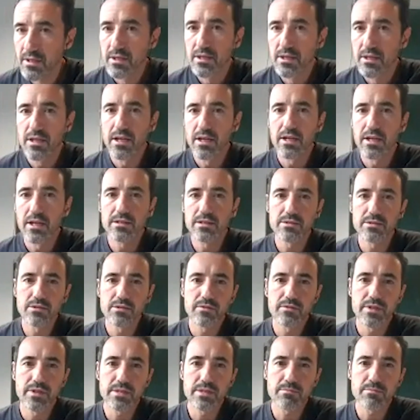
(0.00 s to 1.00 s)
And
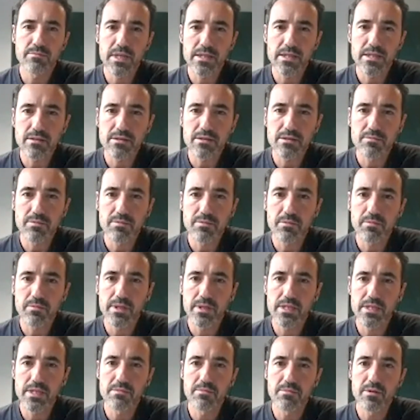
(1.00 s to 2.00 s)
this mass transport
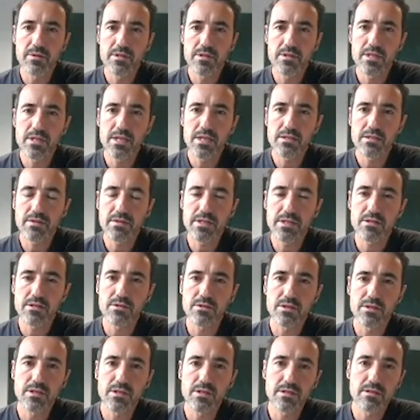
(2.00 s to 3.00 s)
principle says
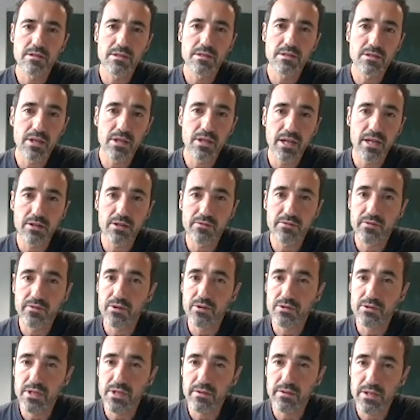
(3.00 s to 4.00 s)
that it's a kind of
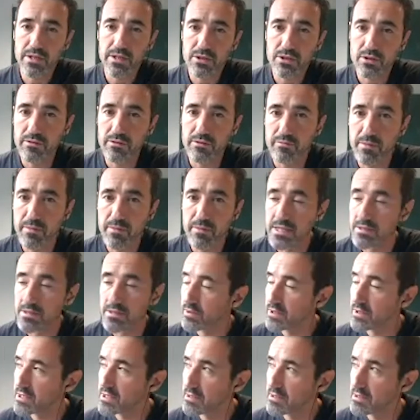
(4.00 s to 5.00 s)
conservation of mass
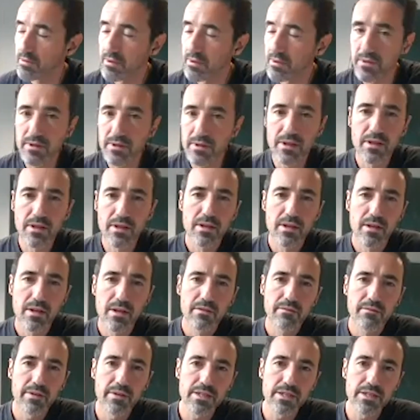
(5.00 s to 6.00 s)
principle,
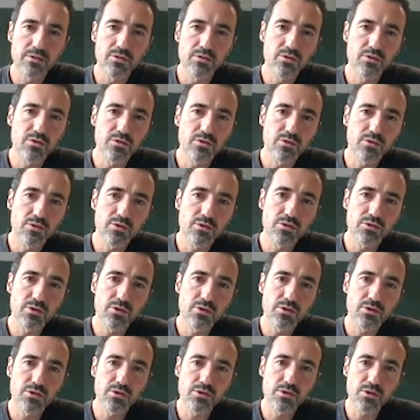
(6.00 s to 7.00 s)
that
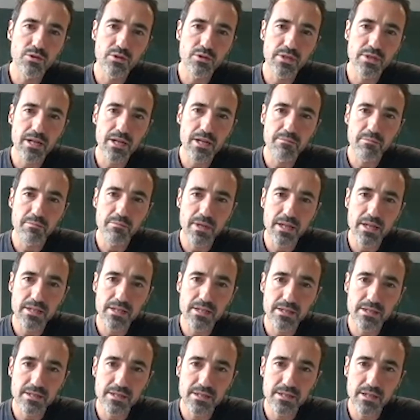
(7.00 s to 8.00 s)
the total
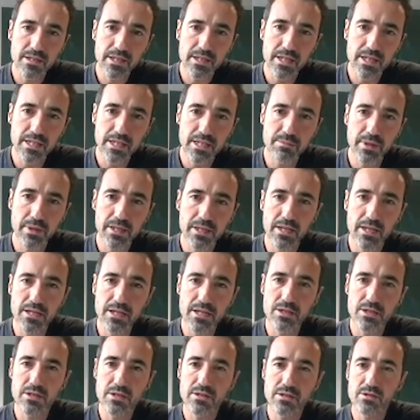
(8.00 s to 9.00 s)
mass in
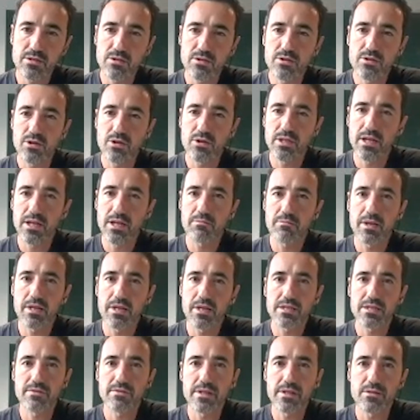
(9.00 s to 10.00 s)
expectation, the total
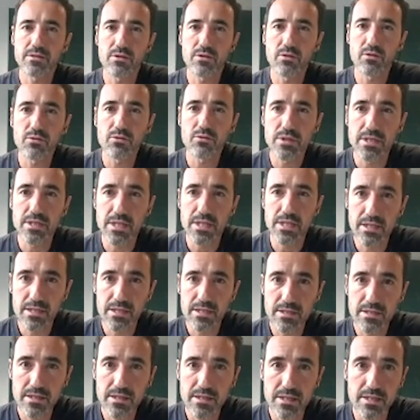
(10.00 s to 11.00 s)
mass that the root
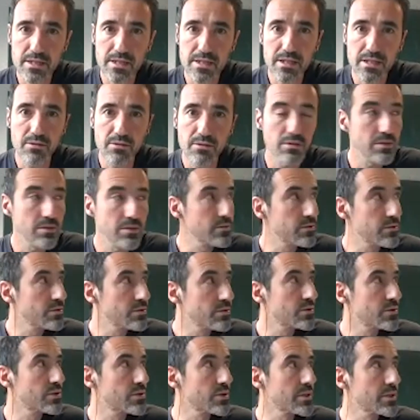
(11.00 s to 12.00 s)
sends is equal to
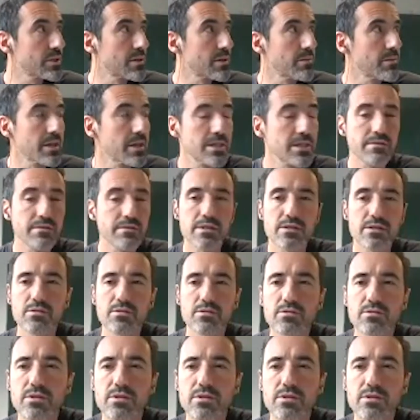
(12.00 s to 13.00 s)
the total mass that the
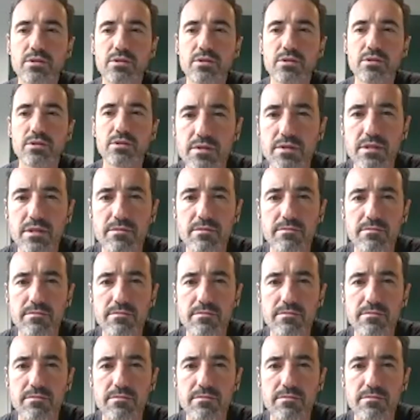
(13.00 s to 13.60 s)
root receives.